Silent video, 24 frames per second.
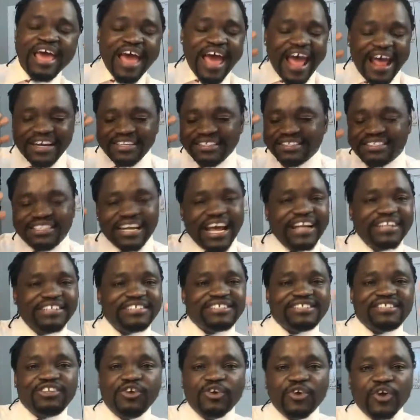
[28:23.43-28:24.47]
and and
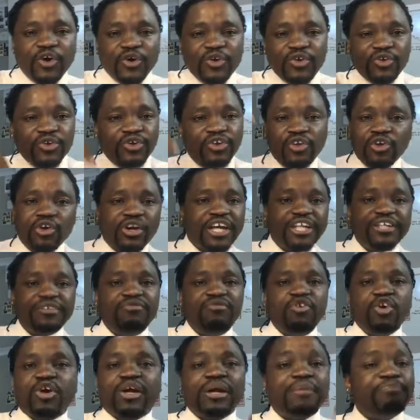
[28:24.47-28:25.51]
you know you you
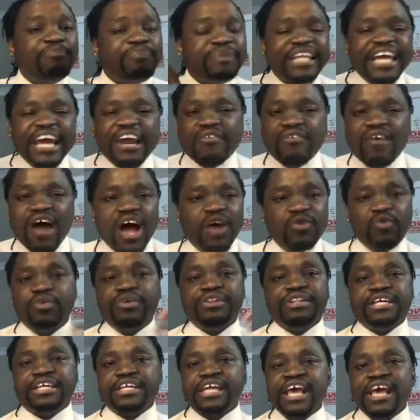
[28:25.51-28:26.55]
can you can play around
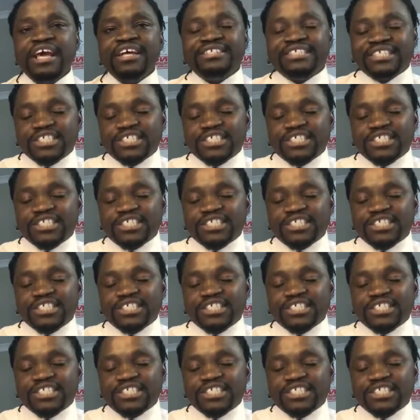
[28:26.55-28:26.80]
with it.